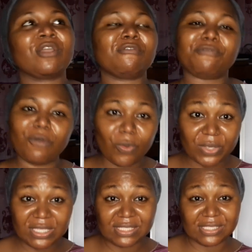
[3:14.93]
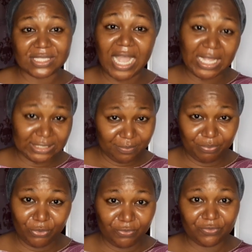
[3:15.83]
4 weeks and
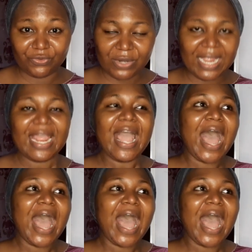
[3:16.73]
above, right?